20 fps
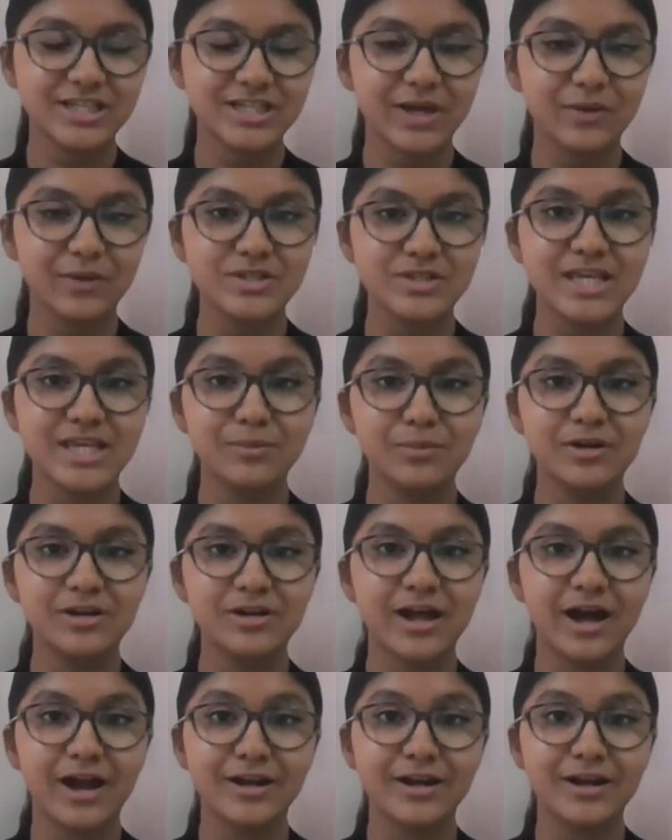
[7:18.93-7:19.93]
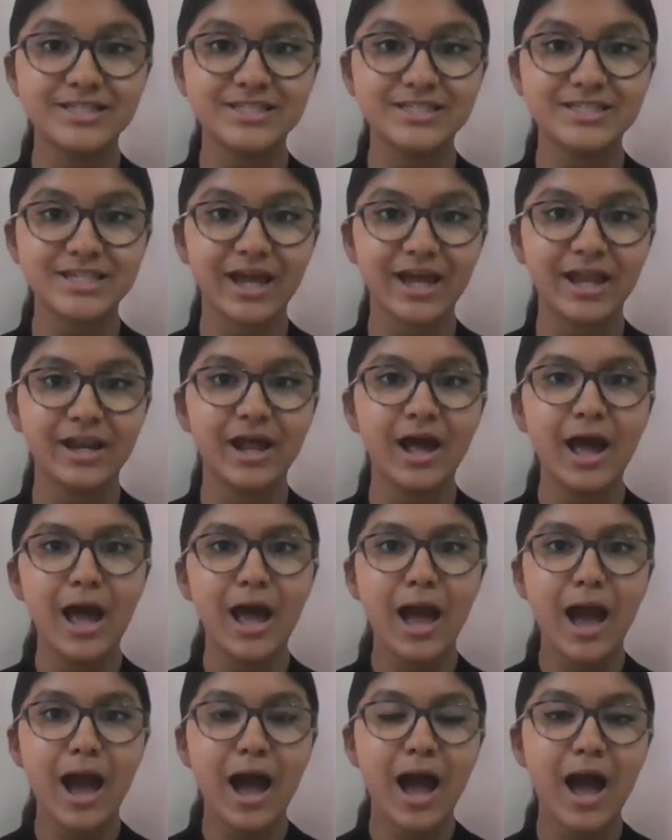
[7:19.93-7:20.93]
I was able to understand
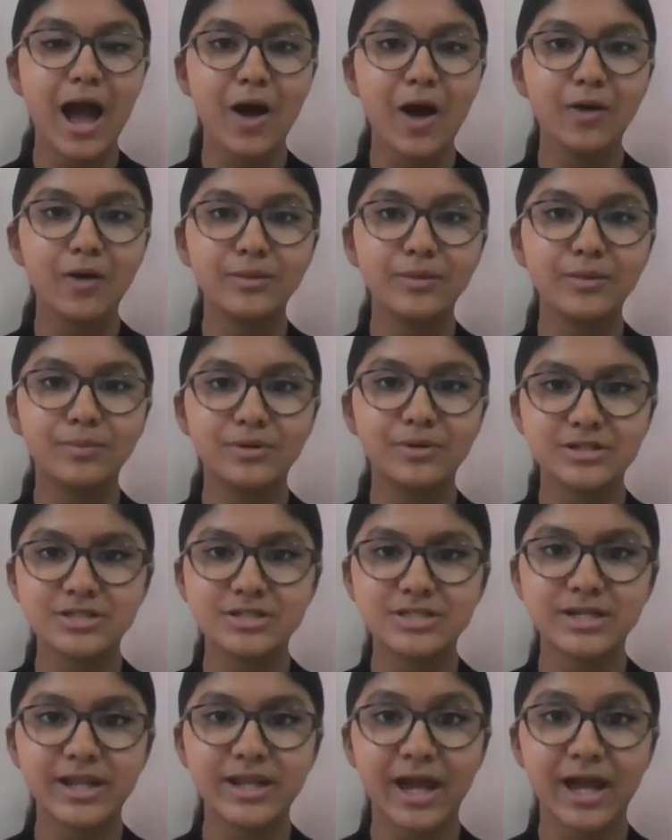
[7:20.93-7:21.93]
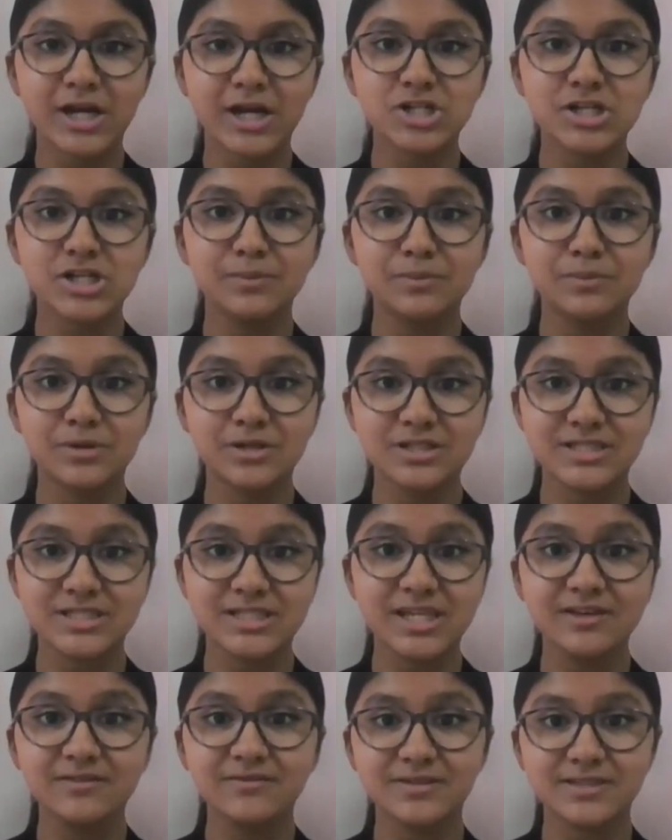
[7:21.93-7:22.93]
how the person actually
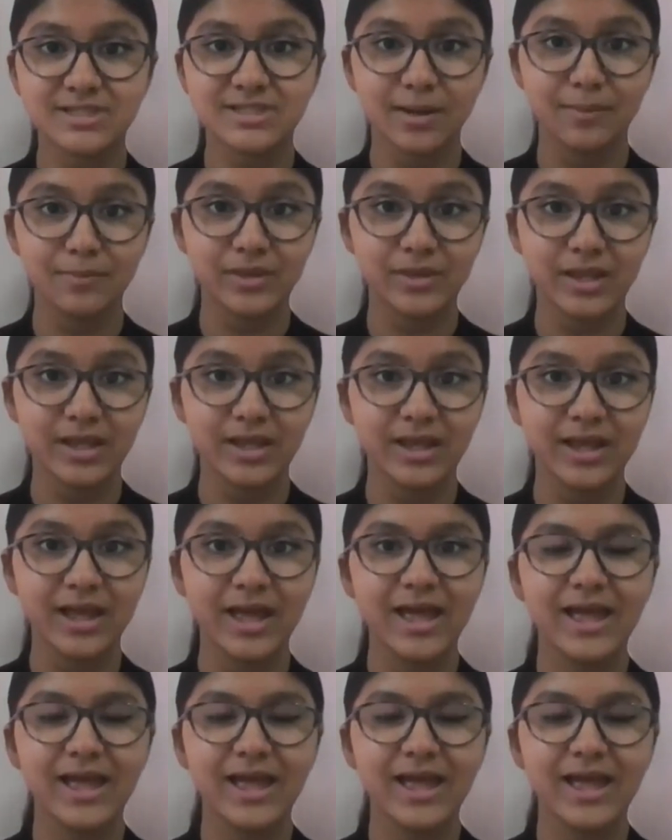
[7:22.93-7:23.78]
perceives something.